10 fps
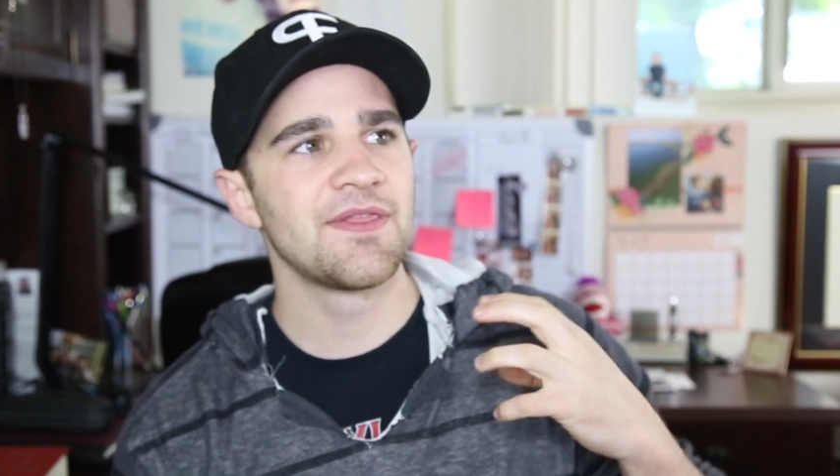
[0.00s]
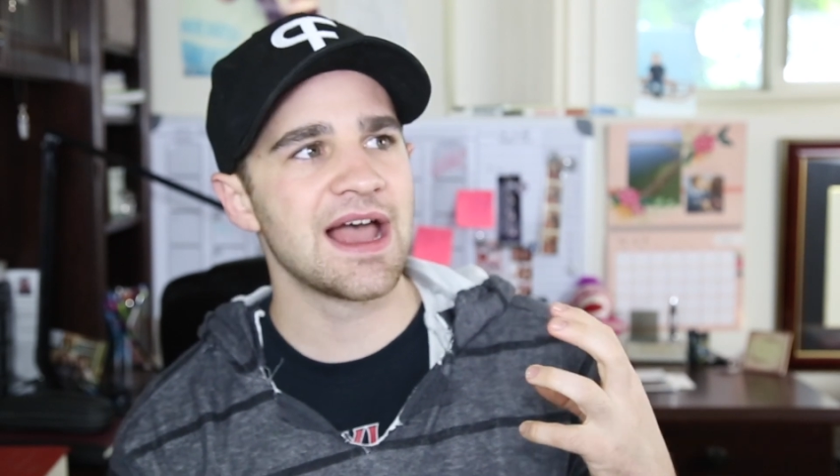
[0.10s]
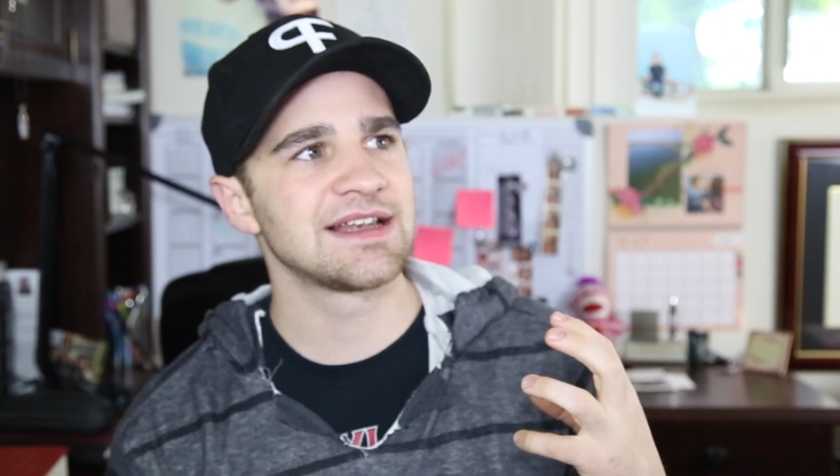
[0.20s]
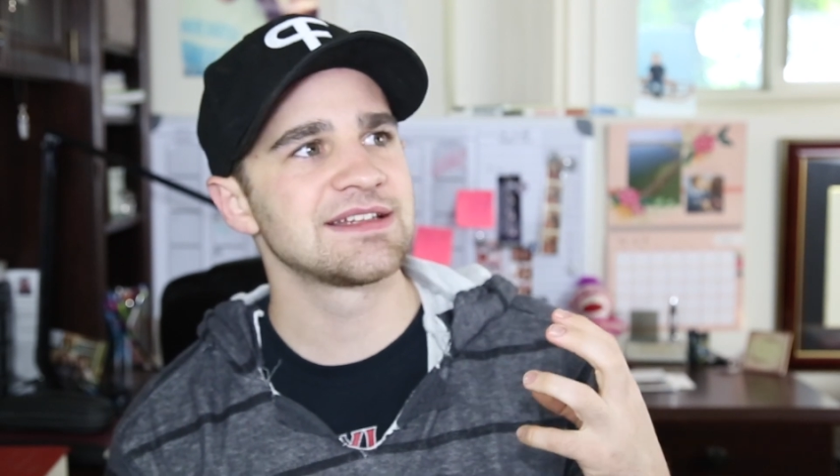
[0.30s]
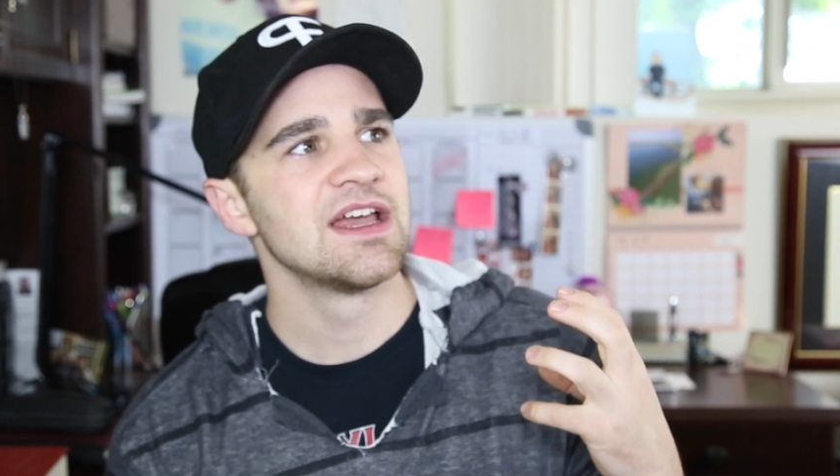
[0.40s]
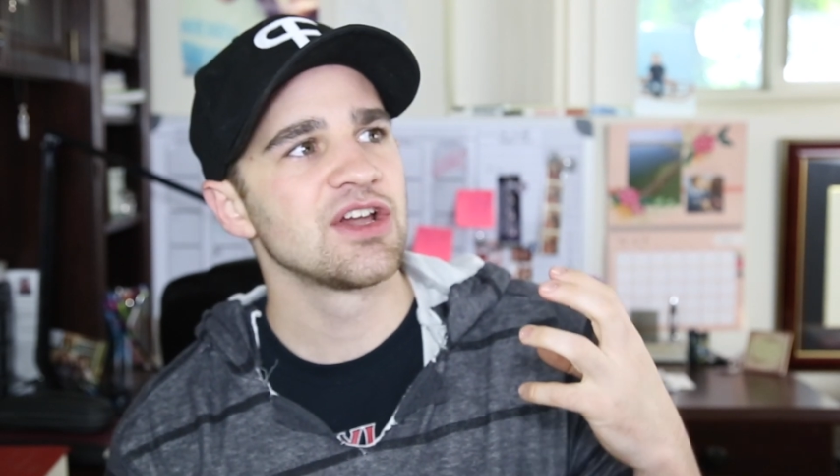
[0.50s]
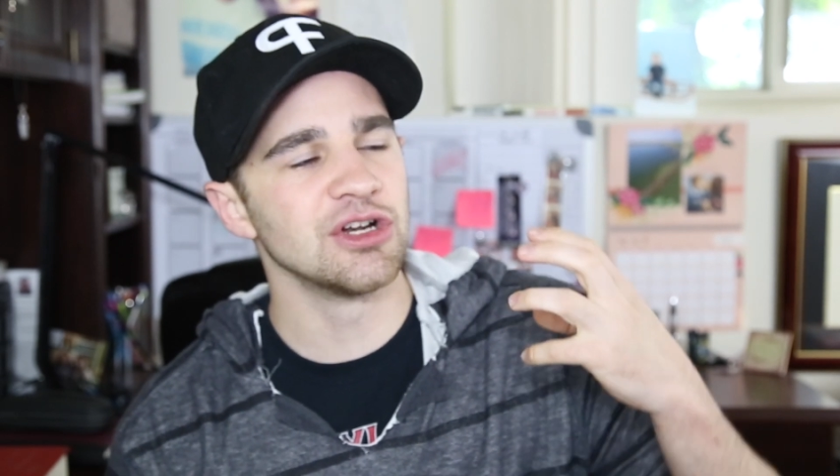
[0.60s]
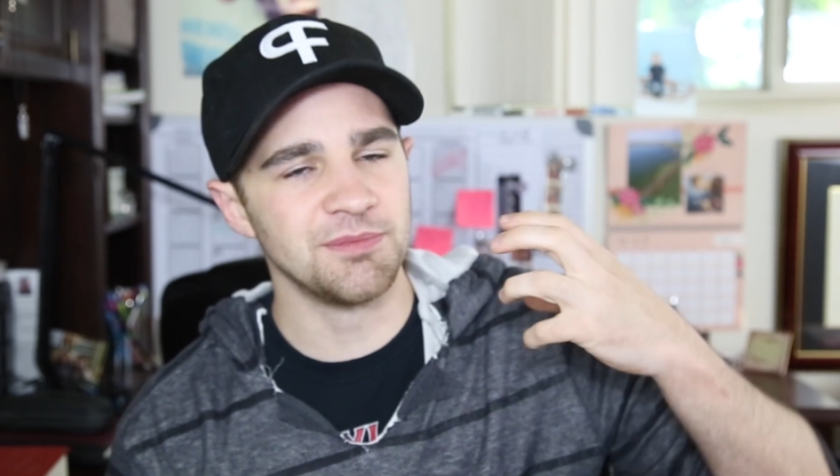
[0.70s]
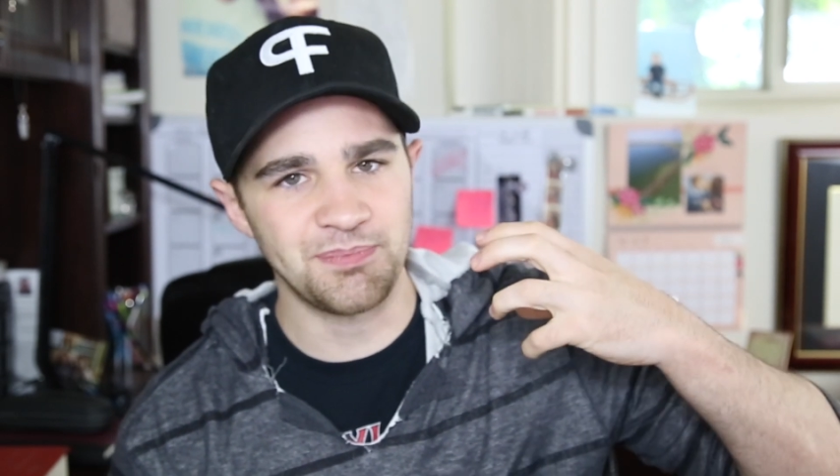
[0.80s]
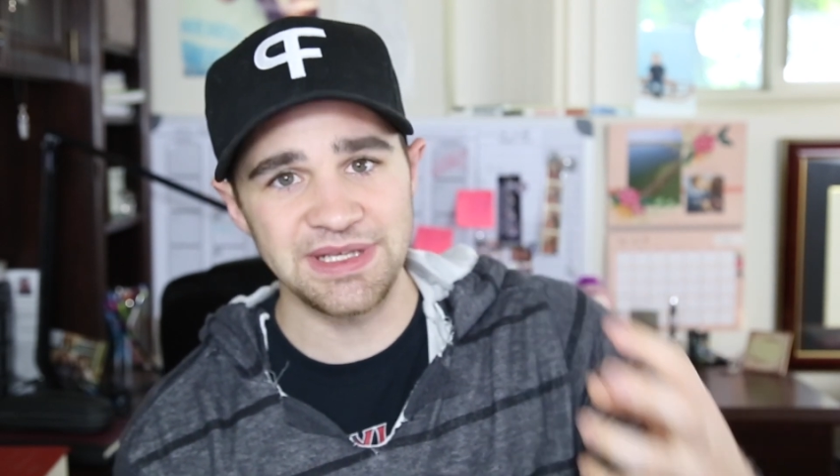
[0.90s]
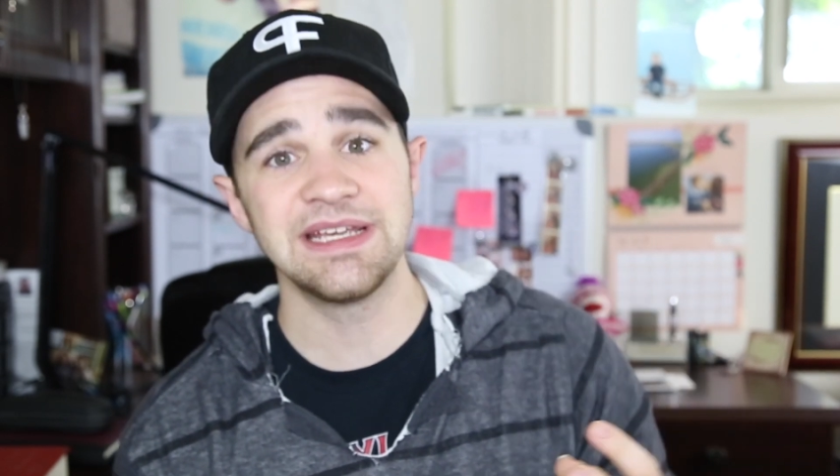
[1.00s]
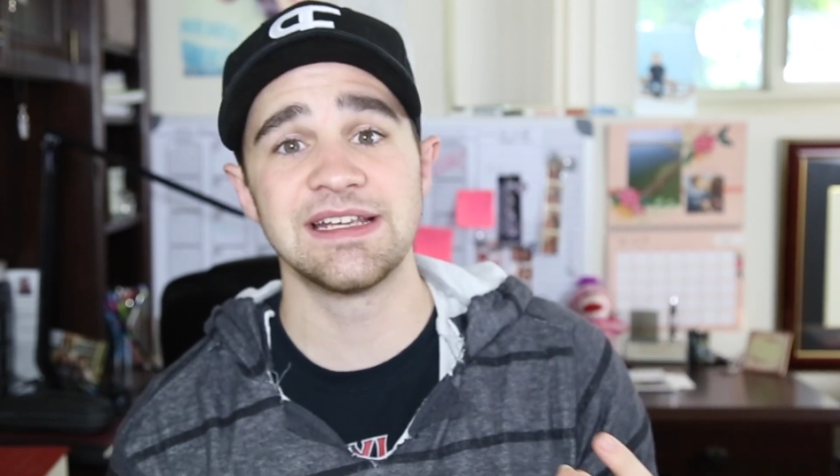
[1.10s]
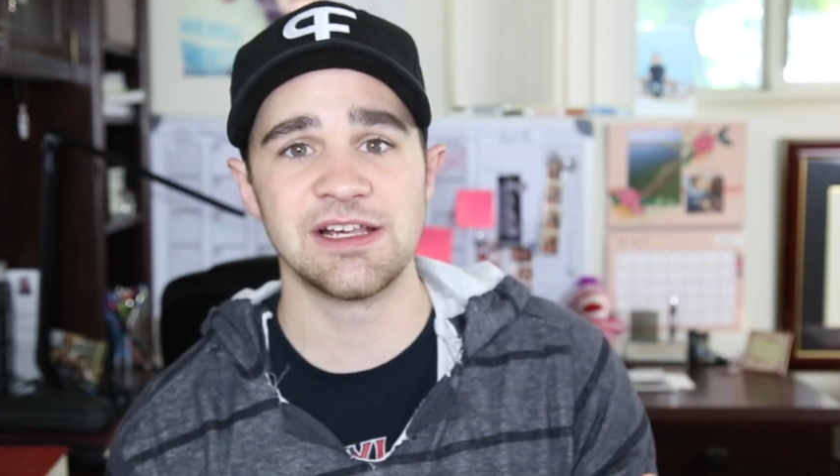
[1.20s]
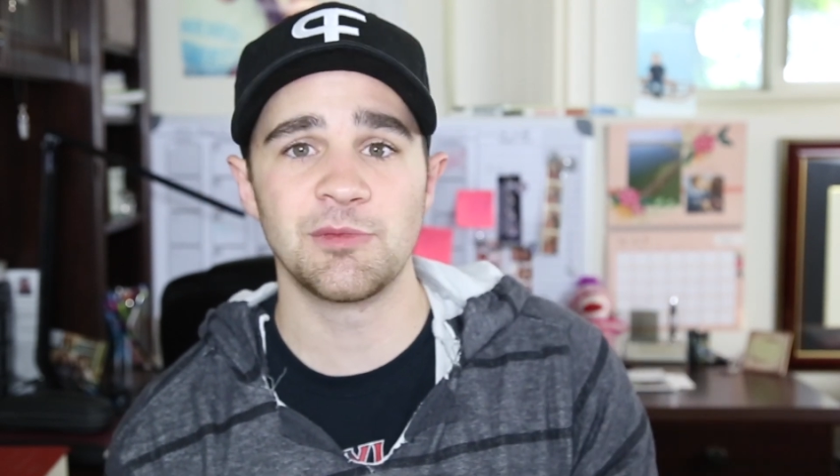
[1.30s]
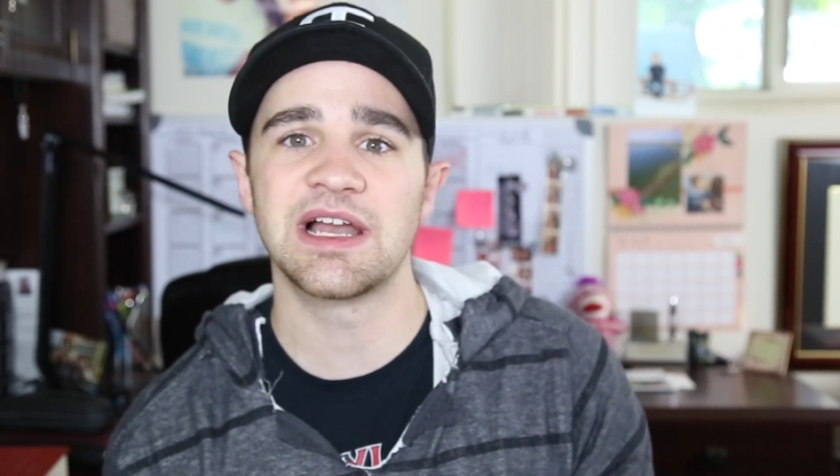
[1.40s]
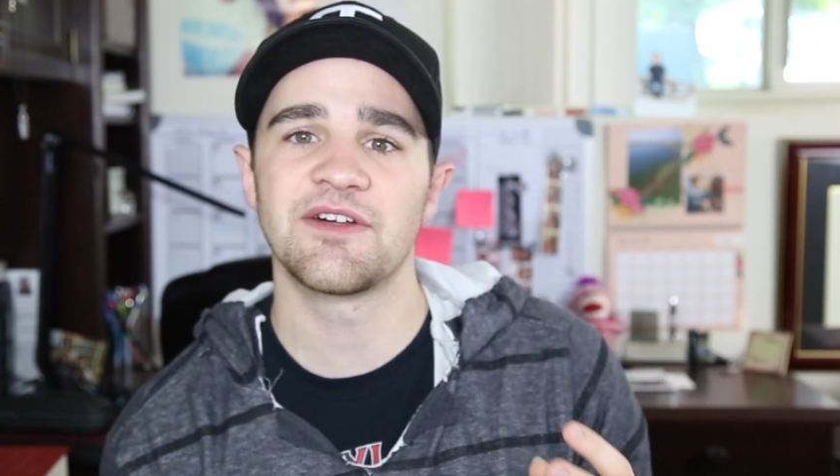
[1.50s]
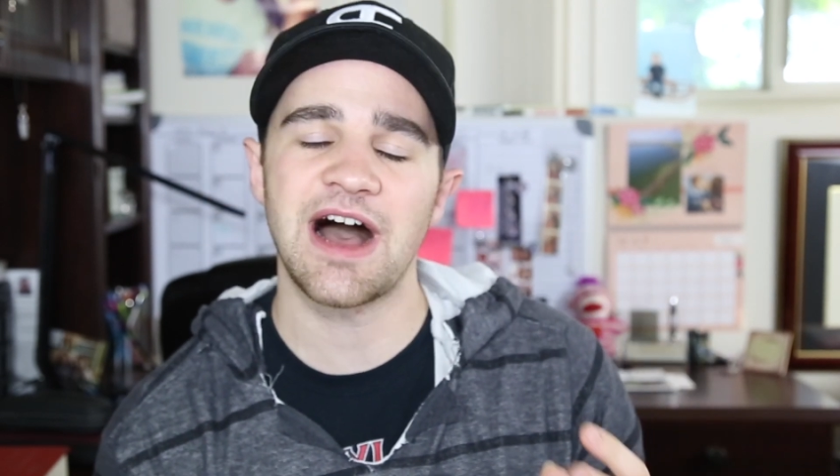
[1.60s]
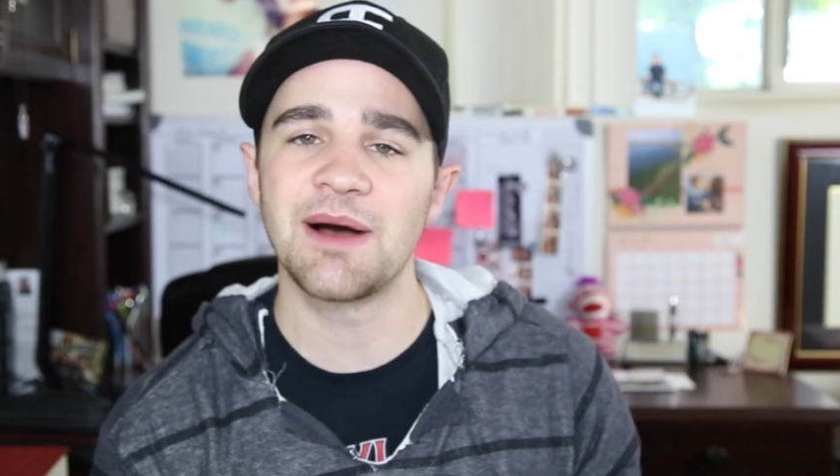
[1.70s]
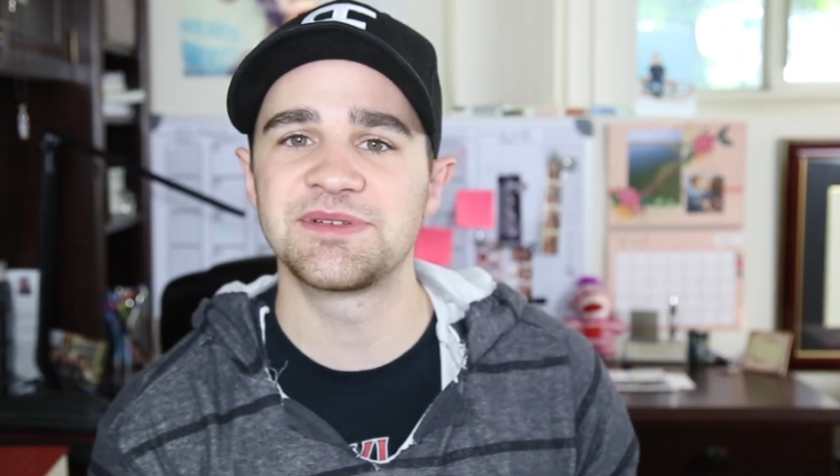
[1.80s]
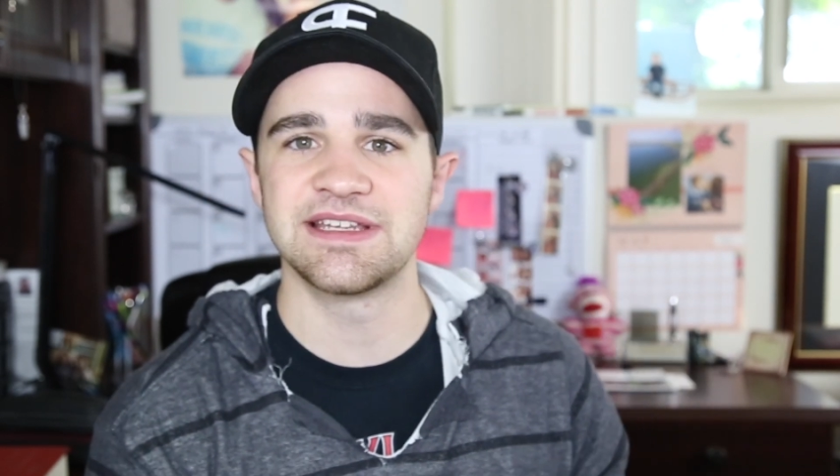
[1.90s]
that could be an Illmind of
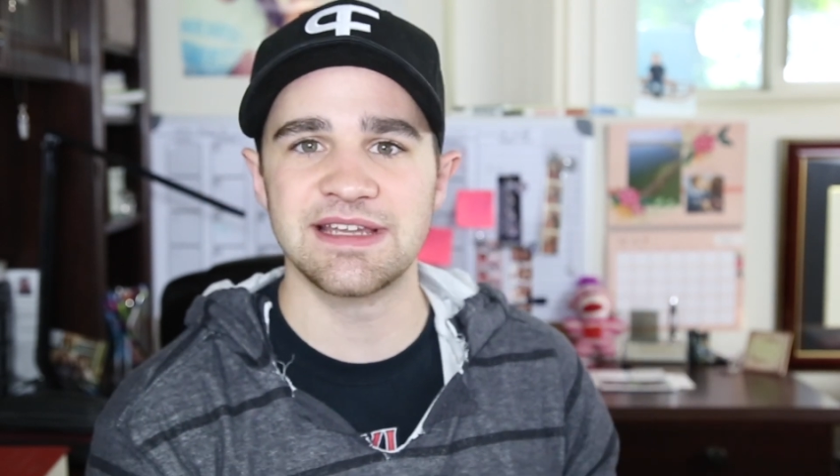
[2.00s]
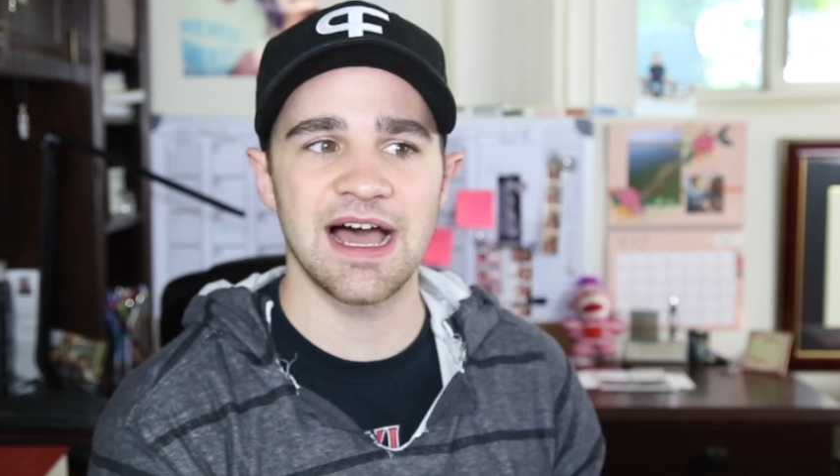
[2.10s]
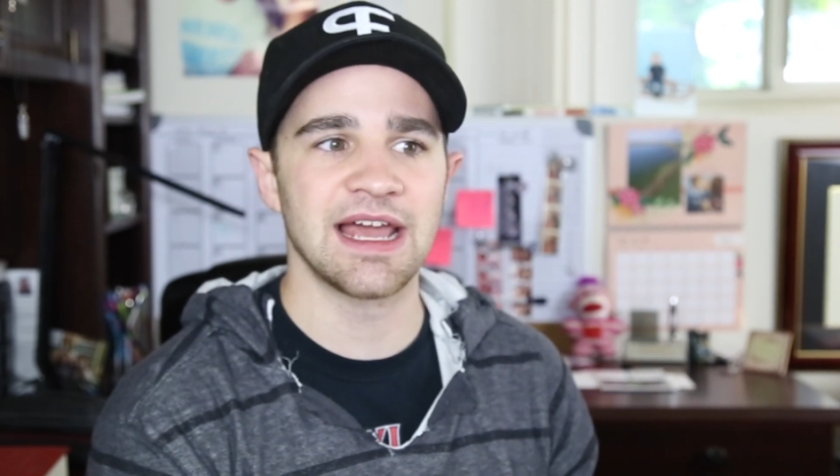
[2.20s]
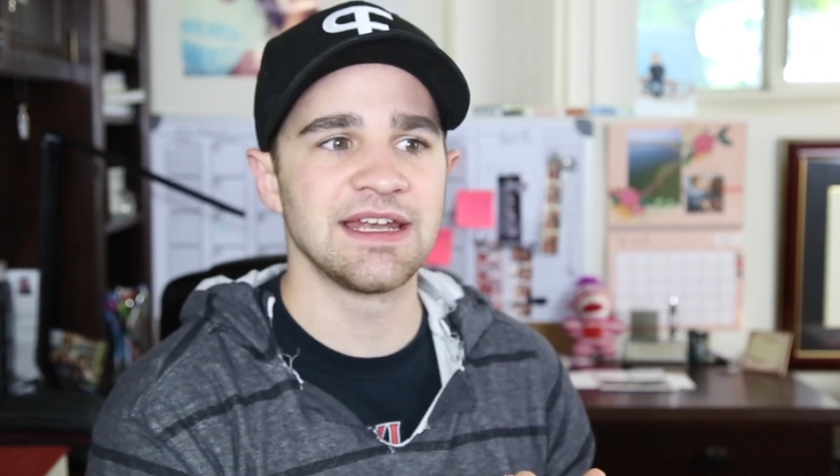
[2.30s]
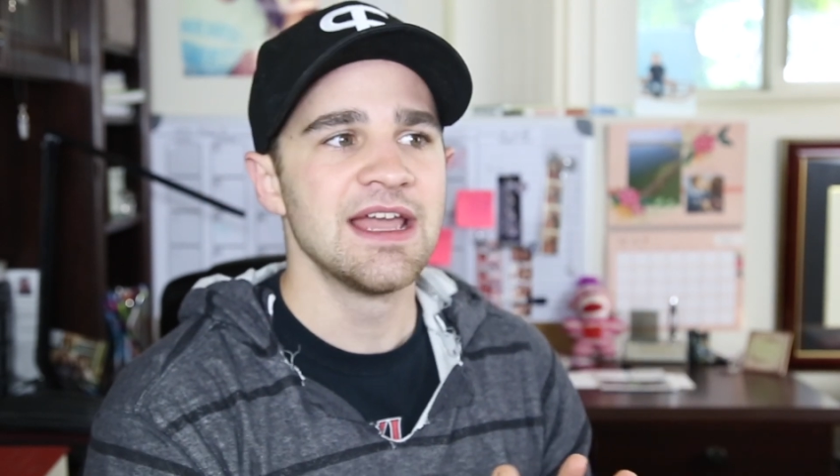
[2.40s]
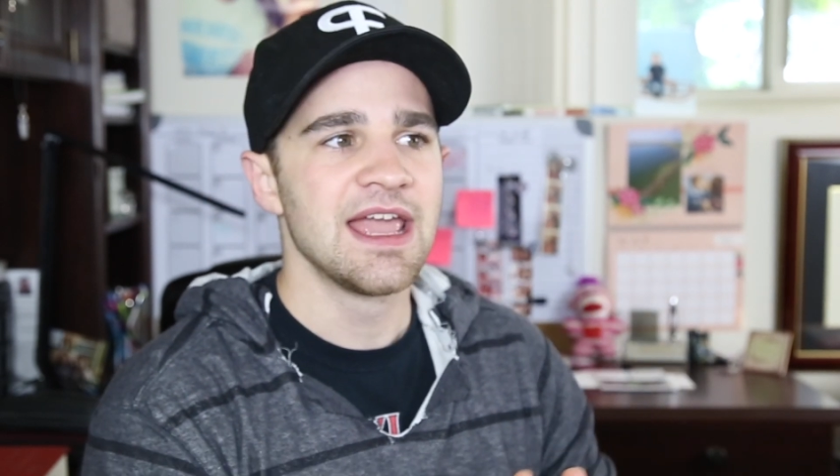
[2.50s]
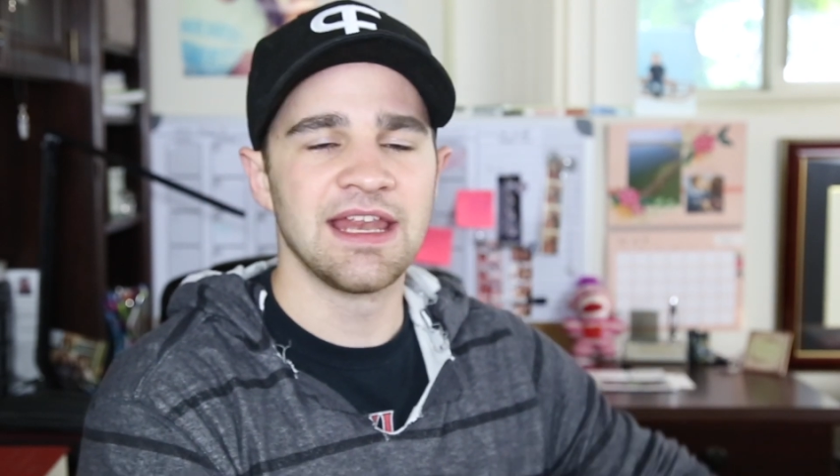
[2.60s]
HOPSIN 9,